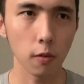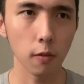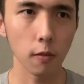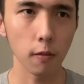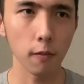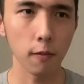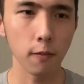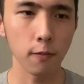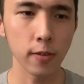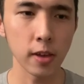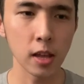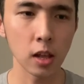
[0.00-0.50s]

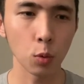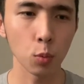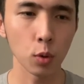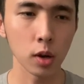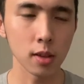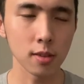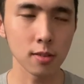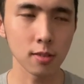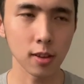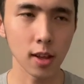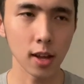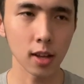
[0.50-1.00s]
feel what
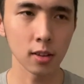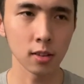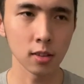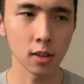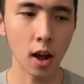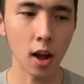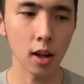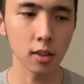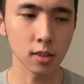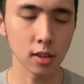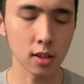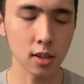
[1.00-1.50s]
it's like
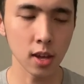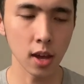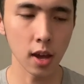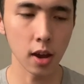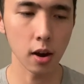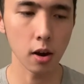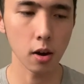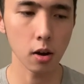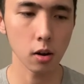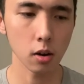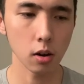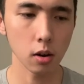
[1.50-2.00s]
not to
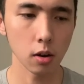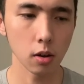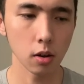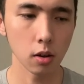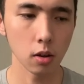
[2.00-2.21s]
care.